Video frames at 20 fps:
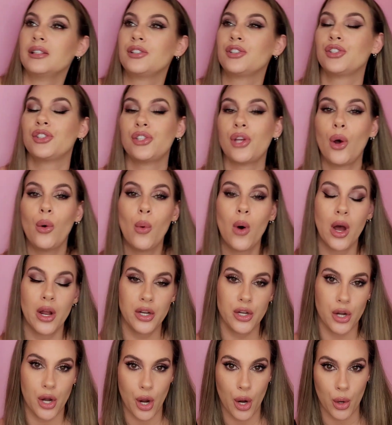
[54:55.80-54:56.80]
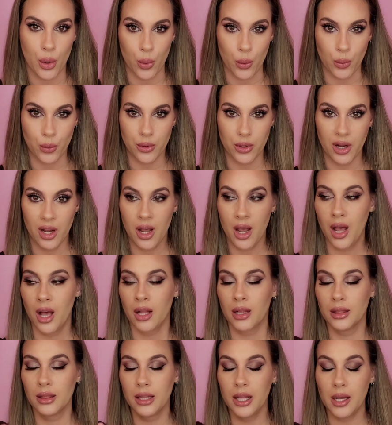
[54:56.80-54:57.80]
so unknown.
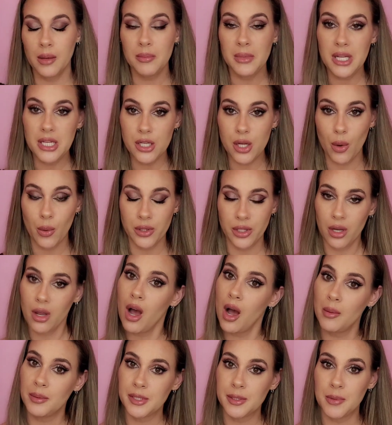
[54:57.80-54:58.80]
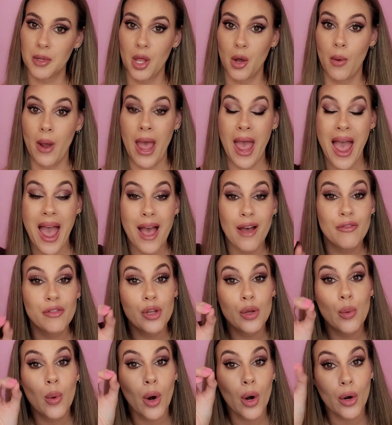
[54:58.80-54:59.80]
Let me know in the comments below, have
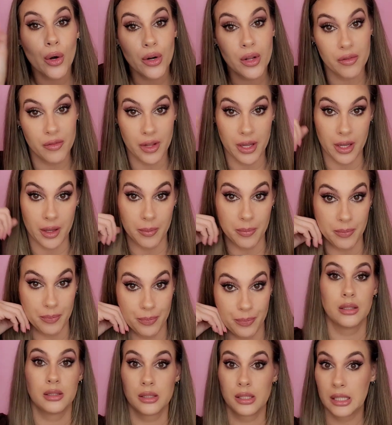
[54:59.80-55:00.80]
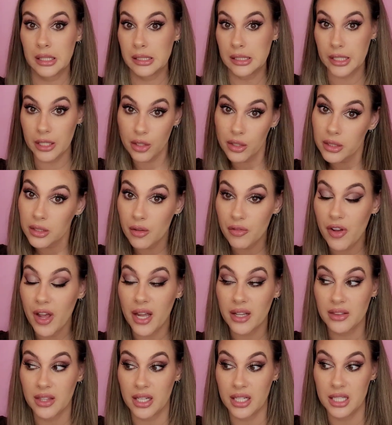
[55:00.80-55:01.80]
you heard of him? Considering the
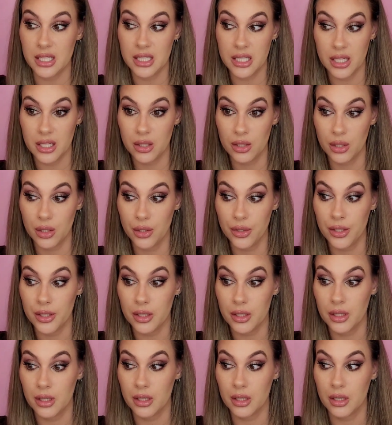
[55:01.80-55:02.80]
fact that he killed